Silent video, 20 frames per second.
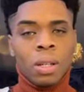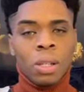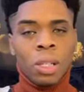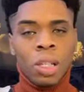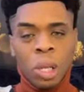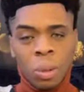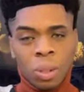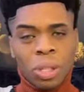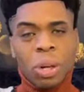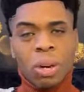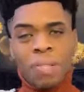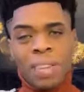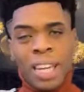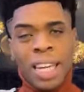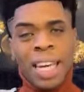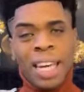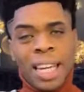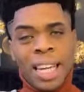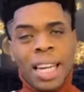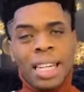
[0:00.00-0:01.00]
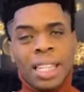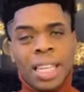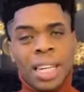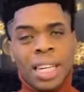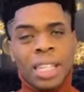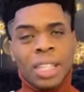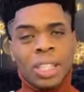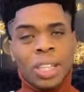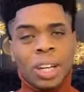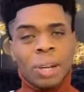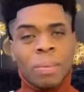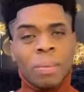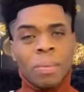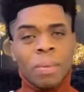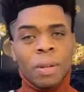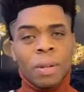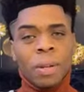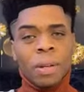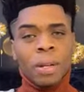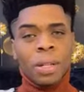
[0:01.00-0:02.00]
She was over there in that dealership.
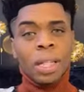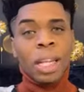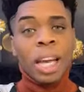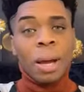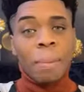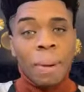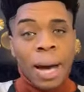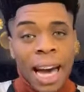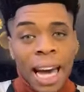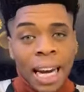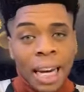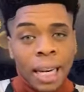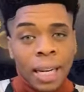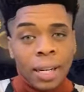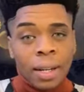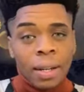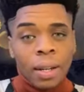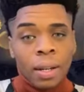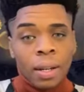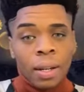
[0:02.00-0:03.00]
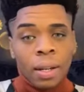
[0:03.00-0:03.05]
Think about it.